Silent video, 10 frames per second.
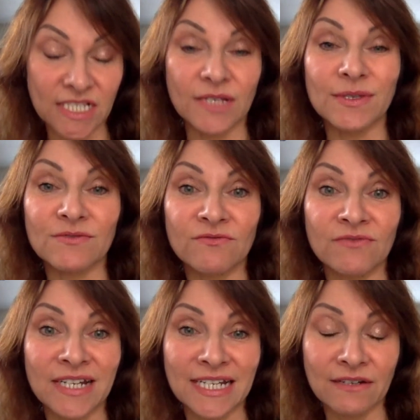so it's
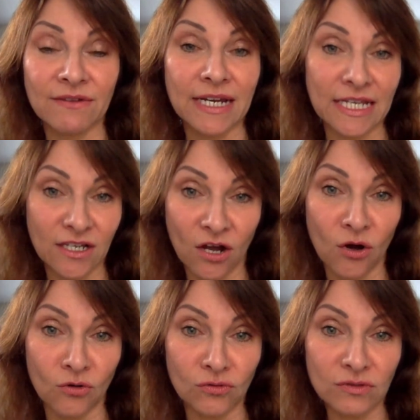really, really
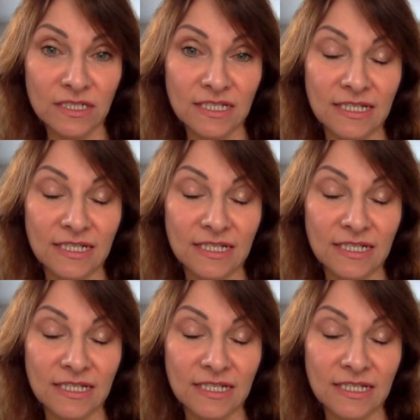cold,